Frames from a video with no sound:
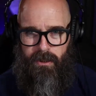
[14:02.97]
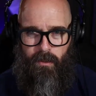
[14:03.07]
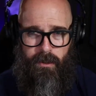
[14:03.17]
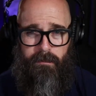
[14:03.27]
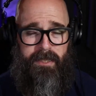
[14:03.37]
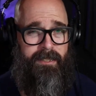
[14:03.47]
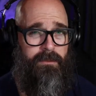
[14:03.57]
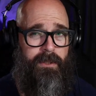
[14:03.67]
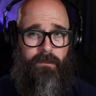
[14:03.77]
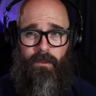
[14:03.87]
music world
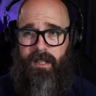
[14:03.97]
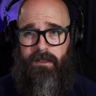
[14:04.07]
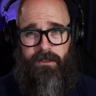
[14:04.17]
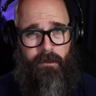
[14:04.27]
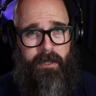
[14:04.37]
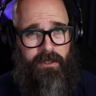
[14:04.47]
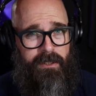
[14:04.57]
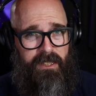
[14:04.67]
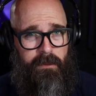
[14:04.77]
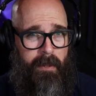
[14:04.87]
because we write so much
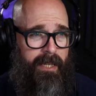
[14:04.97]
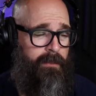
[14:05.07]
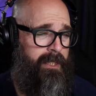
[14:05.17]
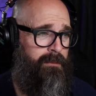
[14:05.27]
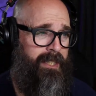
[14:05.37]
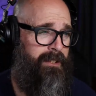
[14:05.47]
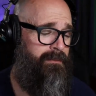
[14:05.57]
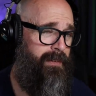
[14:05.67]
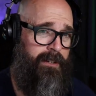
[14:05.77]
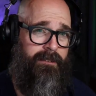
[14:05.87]
on spec. We we get
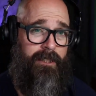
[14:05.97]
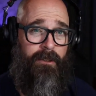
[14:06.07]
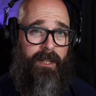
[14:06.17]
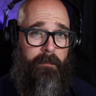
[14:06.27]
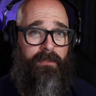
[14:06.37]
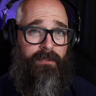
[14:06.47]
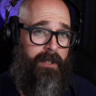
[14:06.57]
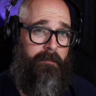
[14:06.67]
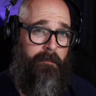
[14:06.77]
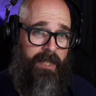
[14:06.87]
very little
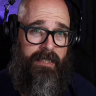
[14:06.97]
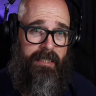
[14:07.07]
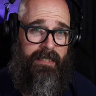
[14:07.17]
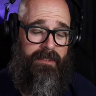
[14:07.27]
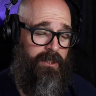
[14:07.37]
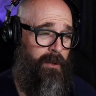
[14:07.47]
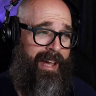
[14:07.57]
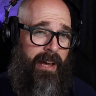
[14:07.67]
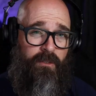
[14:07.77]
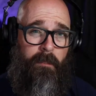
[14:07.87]
upfront money, and so
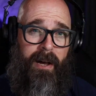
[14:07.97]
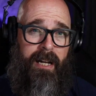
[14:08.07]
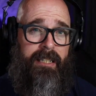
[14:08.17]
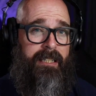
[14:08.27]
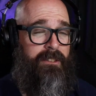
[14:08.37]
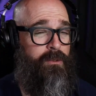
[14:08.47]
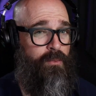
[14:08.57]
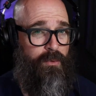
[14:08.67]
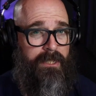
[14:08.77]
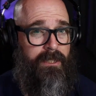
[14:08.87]
out of pocket is
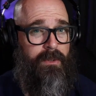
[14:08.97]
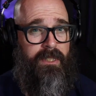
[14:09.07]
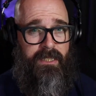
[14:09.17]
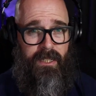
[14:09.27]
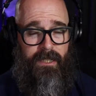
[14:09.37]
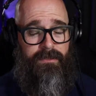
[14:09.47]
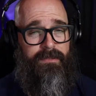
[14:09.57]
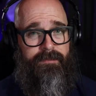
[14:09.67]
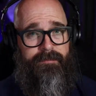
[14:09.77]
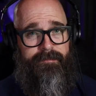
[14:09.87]
really really
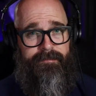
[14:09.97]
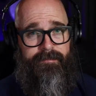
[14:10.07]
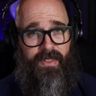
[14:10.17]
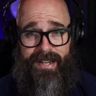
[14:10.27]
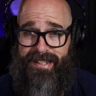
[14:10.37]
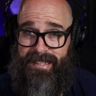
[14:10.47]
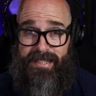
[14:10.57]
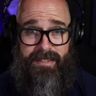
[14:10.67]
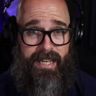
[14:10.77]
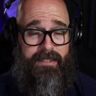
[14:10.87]
tough. And I
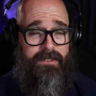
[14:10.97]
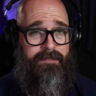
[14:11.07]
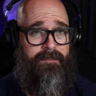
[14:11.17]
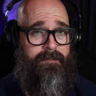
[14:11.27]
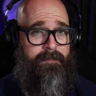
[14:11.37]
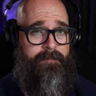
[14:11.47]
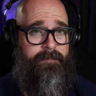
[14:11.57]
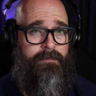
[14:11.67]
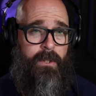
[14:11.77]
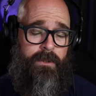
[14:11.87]
get that,
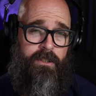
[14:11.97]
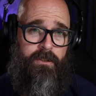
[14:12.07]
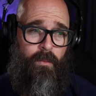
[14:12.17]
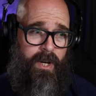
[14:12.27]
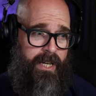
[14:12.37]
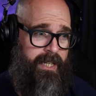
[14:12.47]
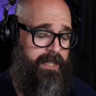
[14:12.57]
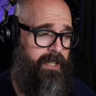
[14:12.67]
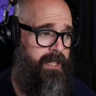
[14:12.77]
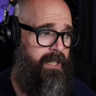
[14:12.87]
which is
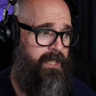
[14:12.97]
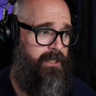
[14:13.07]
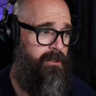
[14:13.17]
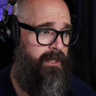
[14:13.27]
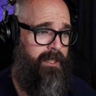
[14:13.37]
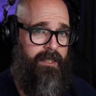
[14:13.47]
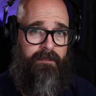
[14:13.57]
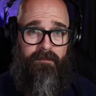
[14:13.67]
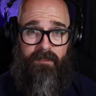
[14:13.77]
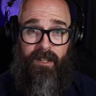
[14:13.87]
why you
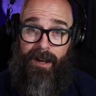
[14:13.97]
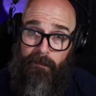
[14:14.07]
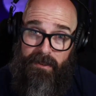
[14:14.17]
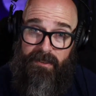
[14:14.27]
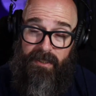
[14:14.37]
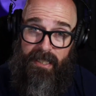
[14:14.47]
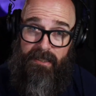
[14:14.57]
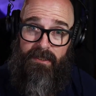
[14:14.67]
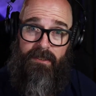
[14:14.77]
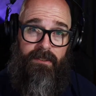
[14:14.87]
can
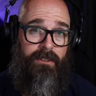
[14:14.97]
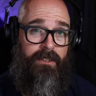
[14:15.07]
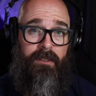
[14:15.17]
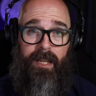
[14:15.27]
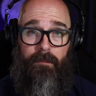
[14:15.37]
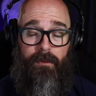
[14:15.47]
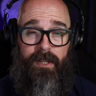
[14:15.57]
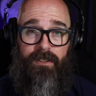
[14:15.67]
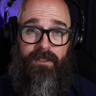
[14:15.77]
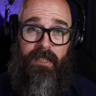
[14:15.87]
compensate your
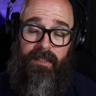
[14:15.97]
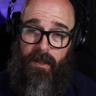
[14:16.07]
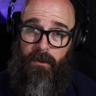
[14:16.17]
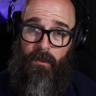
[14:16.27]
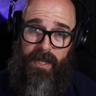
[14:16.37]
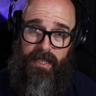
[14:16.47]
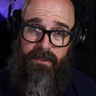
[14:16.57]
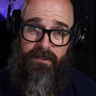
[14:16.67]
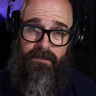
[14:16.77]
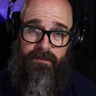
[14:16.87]
collaborators in other
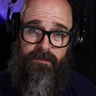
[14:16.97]
ways.